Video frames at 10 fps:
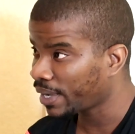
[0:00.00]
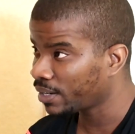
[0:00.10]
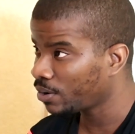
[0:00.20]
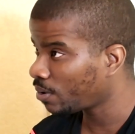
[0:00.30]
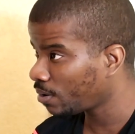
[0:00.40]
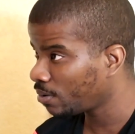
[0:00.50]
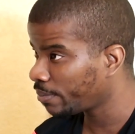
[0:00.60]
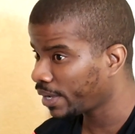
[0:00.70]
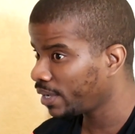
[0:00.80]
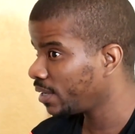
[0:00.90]
I'm about to go
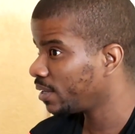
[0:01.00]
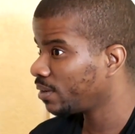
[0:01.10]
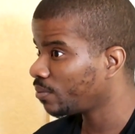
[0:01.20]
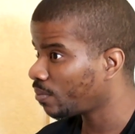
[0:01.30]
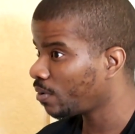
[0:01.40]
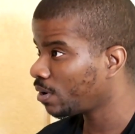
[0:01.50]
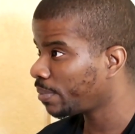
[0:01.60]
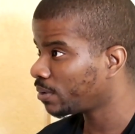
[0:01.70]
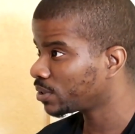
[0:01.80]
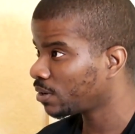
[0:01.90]
home, I ain't worrying
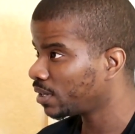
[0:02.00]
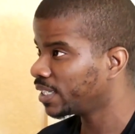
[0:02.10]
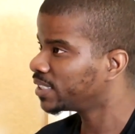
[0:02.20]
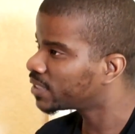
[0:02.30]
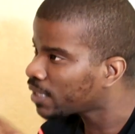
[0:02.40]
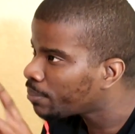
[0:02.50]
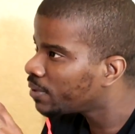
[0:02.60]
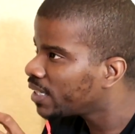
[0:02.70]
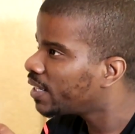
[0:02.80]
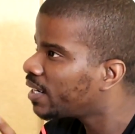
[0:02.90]
about talking. They said
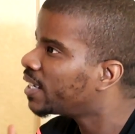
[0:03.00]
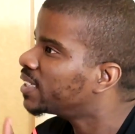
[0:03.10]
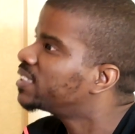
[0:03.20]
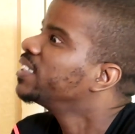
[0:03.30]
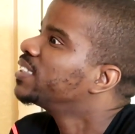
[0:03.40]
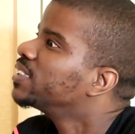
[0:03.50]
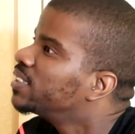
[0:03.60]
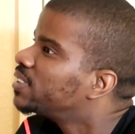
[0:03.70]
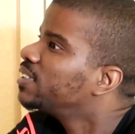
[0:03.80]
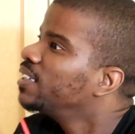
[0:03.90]
stop looking at it as
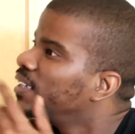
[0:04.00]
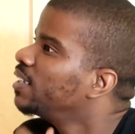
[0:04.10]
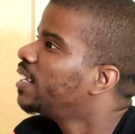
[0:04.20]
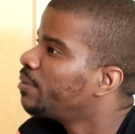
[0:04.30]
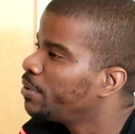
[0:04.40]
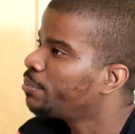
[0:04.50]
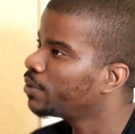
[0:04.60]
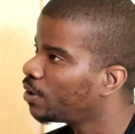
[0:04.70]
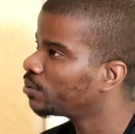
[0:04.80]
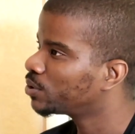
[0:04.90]
snitching, just let the
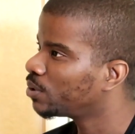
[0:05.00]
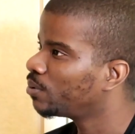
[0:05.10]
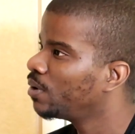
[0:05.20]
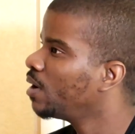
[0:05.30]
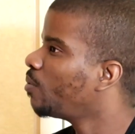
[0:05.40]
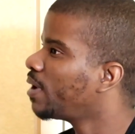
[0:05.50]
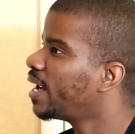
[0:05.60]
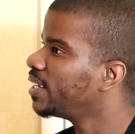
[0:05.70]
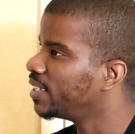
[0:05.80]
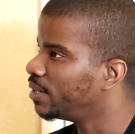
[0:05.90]
people know. So what
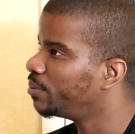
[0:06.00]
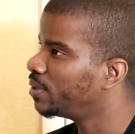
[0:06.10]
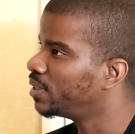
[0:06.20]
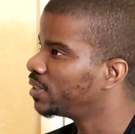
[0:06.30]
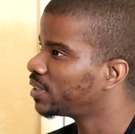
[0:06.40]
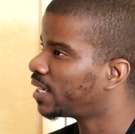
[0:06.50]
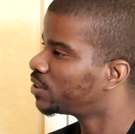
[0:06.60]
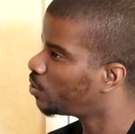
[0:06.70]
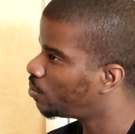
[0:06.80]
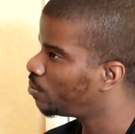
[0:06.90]
I did was
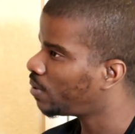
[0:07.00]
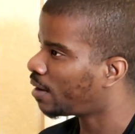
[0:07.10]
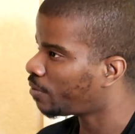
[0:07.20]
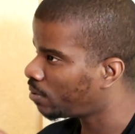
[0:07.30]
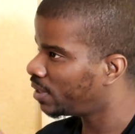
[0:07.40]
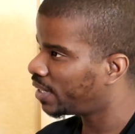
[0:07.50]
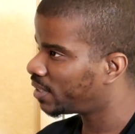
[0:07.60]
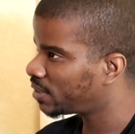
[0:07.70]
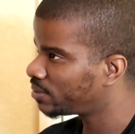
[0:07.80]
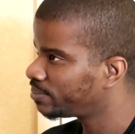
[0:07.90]
I told I wrote a
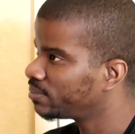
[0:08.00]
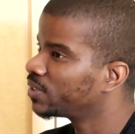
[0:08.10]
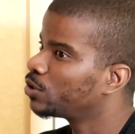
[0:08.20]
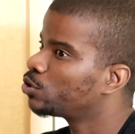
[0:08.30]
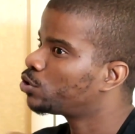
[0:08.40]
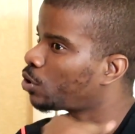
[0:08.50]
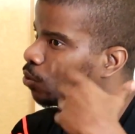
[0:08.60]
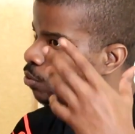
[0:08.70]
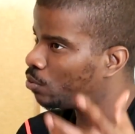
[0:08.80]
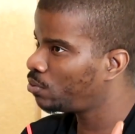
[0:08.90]
letter,
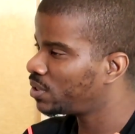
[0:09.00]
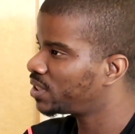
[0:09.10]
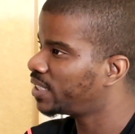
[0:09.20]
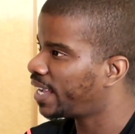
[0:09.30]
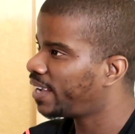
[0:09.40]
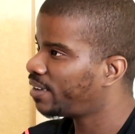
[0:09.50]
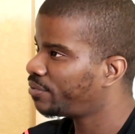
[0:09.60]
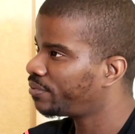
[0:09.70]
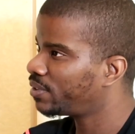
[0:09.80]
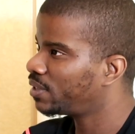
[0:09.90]
told the
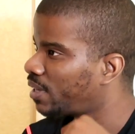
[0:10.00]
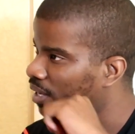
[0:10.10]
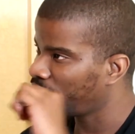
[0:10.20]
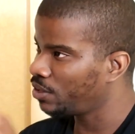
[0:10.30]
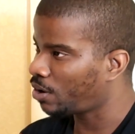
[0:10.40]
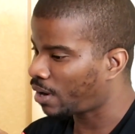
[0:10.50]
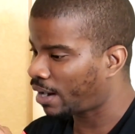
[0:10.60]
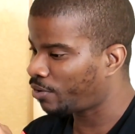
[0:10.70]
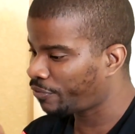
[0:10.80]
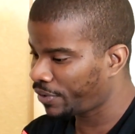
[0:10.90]
staff, you know
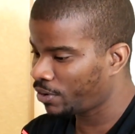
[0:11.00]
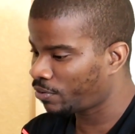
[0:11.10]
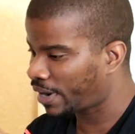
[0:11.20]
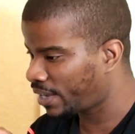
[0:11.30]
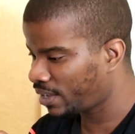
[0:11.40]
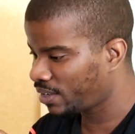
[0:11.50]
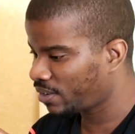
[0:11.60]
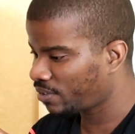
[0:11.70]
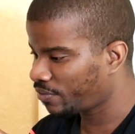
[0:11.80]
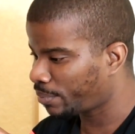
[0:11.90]
I don't feel right
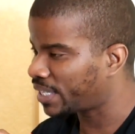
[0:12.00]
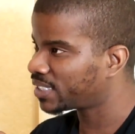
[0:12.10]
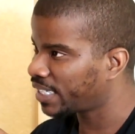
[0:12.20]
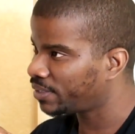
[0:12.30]
for my